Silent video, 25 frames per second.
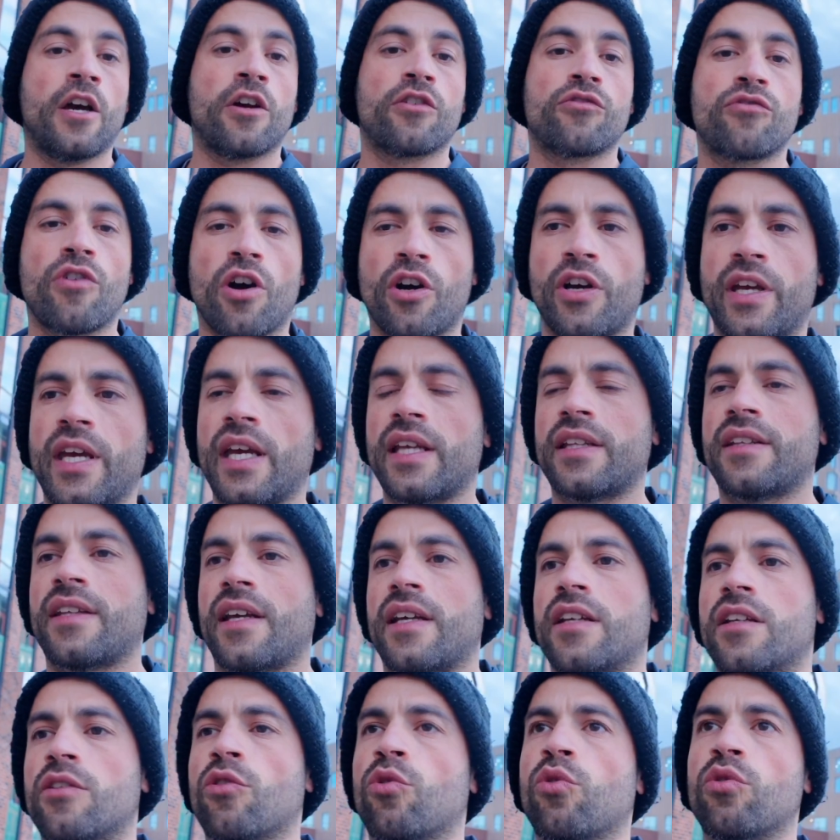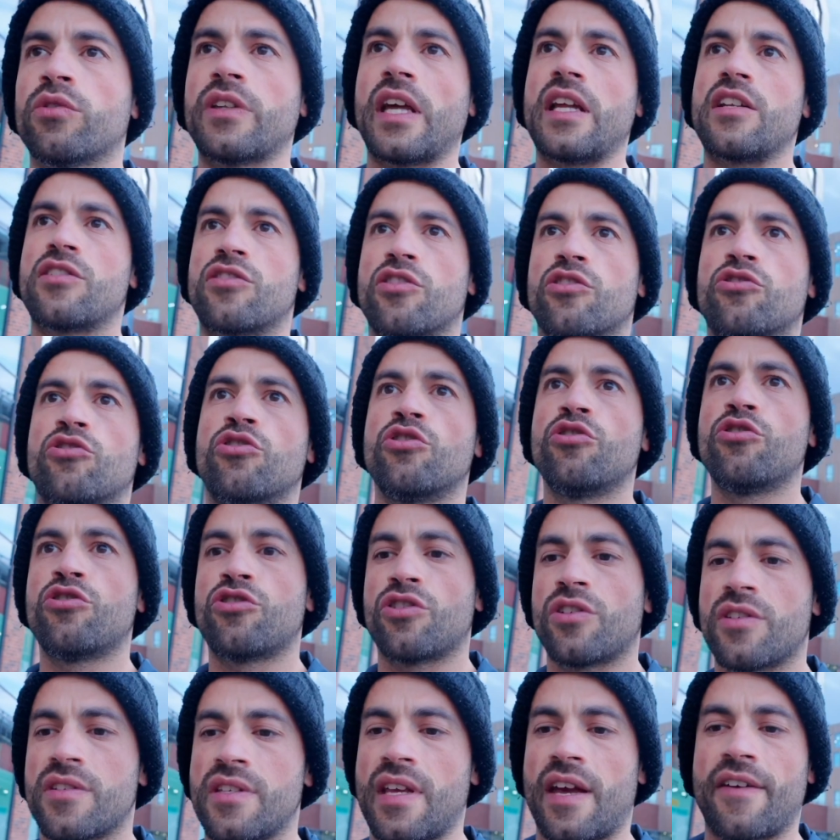rocket and all the
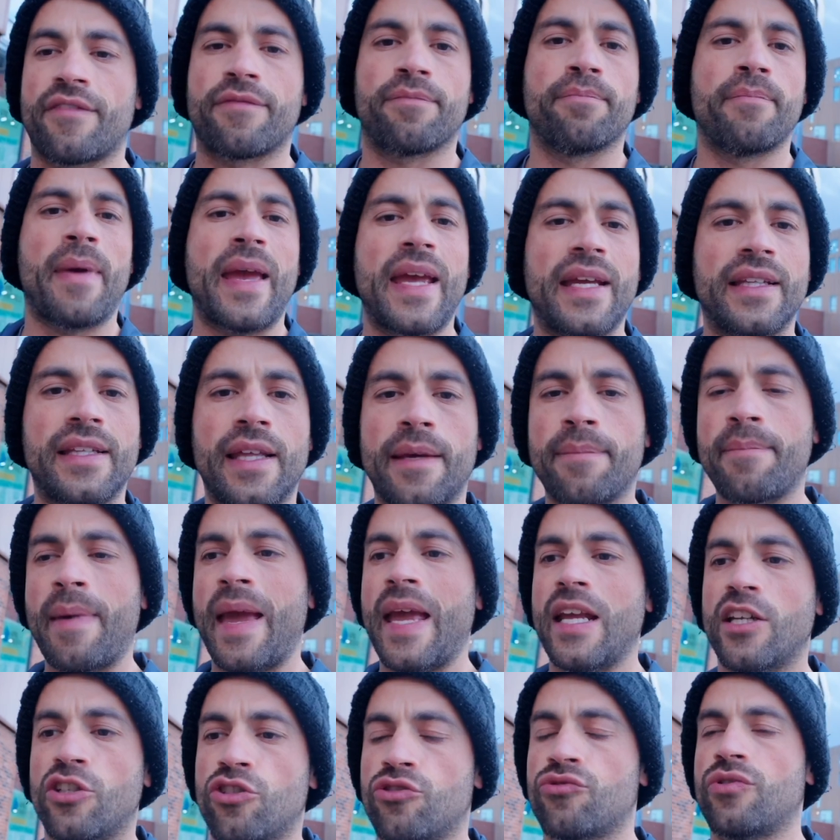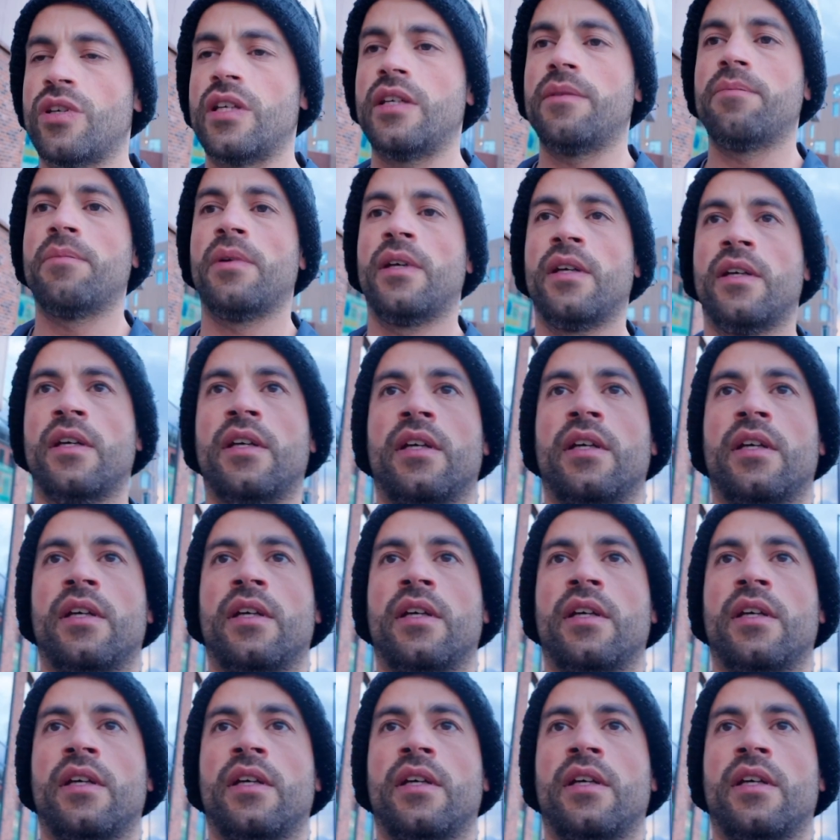institutions have made it mainstream.